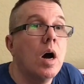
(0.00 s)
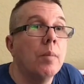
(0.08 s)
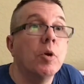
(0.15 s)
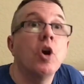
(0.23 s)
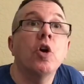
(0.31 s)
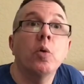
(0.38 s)

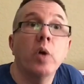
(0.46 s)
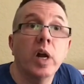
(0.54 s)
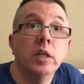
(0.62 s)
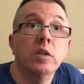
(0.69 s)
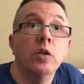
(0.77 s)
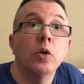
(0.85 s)

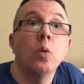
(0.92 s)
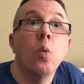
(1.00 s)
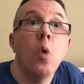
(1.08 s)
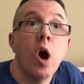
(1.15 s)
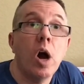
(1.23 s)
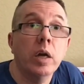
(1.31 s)
correct their
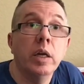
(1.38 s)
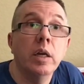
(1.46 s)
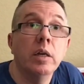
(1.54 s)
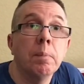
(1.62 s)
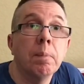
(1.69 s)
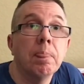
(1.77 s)

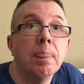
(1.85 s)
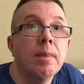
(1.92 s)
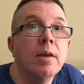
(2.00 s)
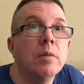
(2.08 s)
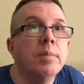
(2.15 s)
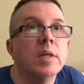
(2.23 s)
walking,
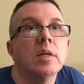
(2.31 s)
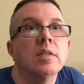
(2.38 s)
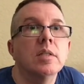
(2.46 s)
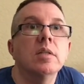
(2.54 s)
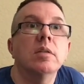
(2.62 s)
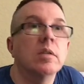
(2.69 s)

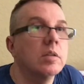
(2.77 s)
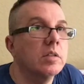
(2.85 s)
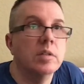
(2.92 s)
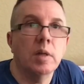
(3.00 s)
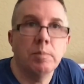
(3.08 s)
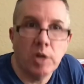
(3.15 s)
because
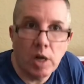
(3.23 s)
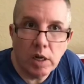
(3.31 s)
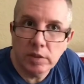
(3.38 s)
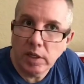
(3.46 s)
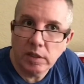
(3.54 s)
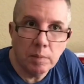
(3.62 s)
some
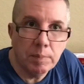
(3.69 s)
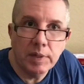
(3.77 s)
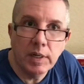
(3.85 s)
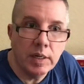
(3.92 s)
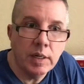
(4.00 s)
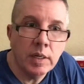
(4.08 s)
dogs at the
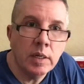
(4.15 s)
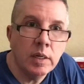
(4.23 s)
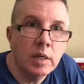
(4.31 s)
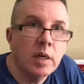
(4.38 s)
beginning,